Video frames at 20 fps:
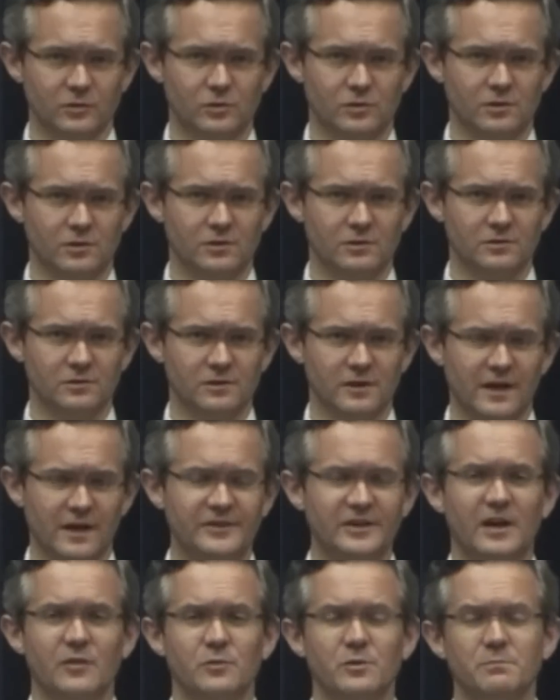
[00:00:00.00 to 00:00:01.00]
Law, and
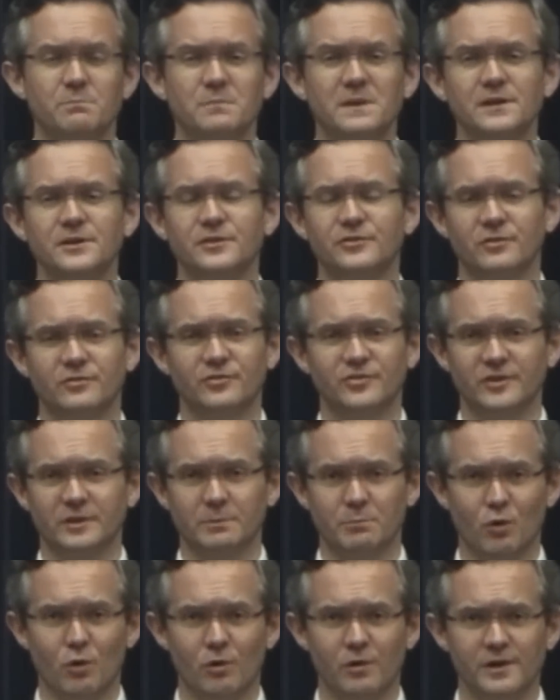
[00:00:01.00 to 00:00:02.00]
together with millions of
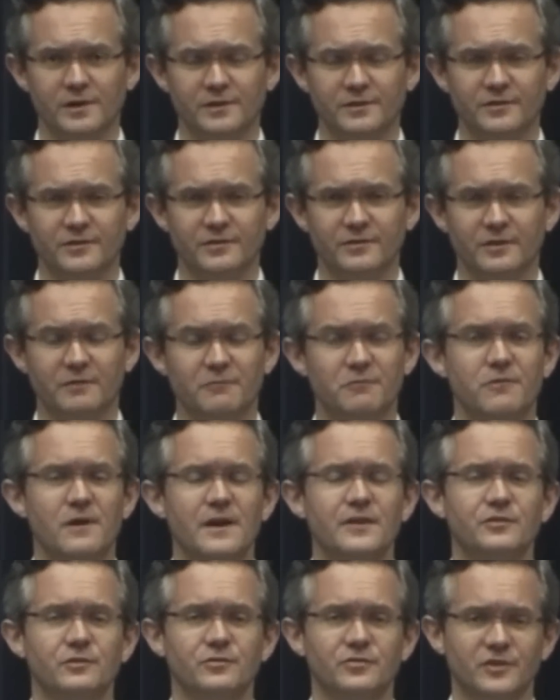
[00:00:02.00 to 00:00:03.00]
Singaporeans and
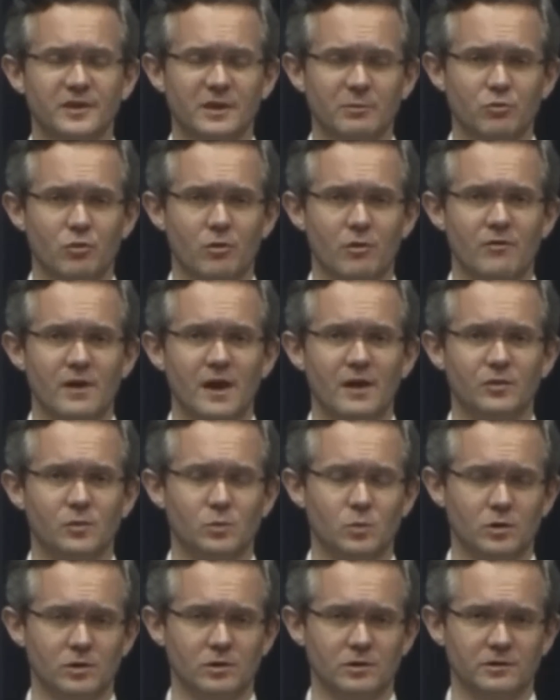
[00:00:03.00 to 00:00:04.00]
friends of Singapore around the
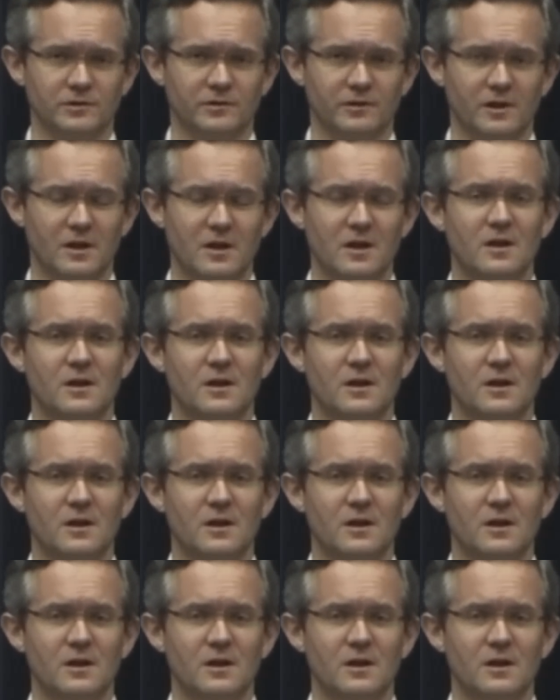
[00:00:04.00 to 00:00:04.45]
world,